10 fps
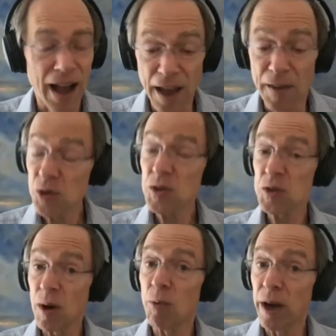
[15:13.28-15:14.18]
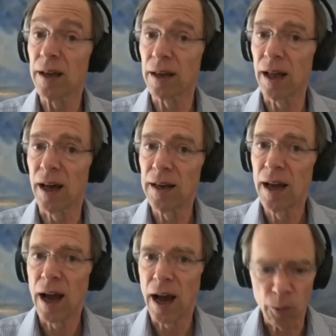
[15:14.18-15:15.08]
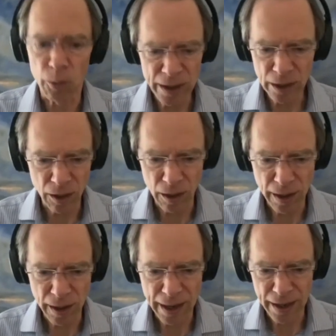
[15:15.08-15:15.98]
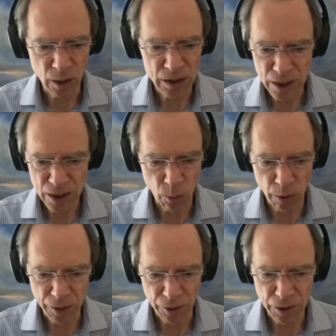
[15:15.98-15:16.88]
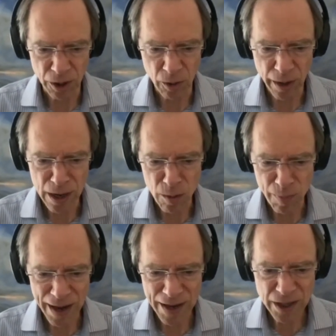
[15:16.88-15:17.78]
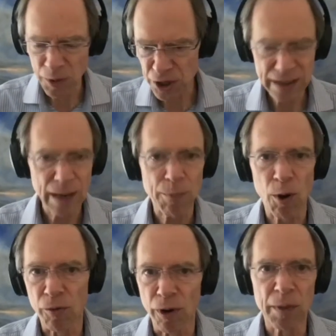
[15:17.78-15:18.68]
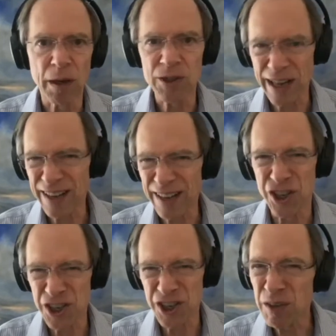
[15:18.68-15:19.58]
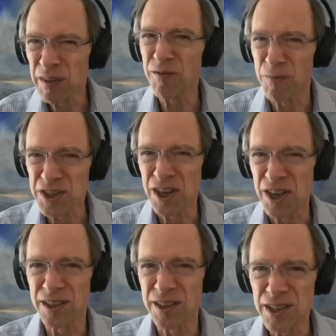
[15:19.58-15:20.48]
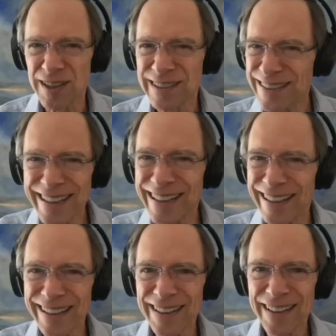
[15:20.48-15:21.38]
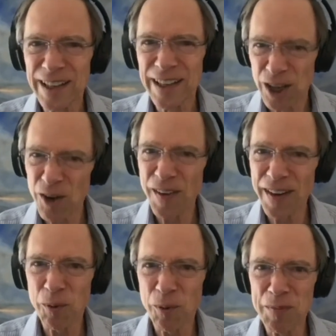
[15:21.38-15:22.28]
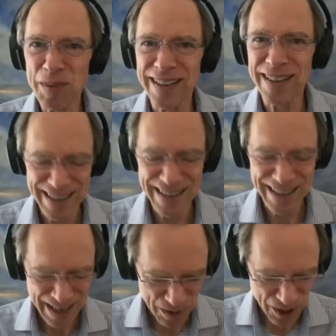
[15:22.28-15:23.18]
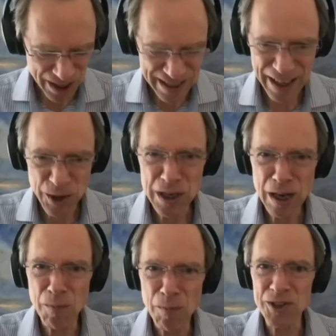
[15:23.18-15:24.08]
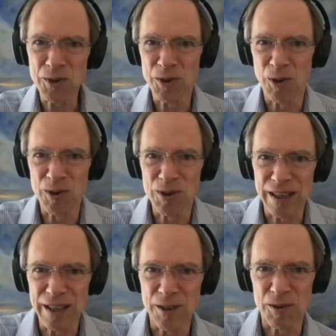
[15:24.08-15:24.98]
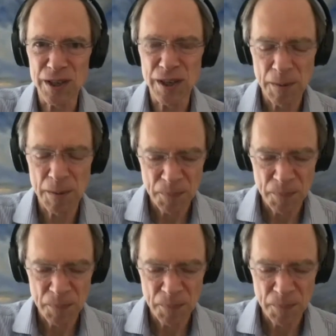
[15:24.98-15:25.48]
and I do this when I'm reading a lot. I'll read along and I see a word I don't know. And in the past, I would just skip over it because I get the gist of it from the sentence. Go find out what it means because it's like using a muscle you don't usually use.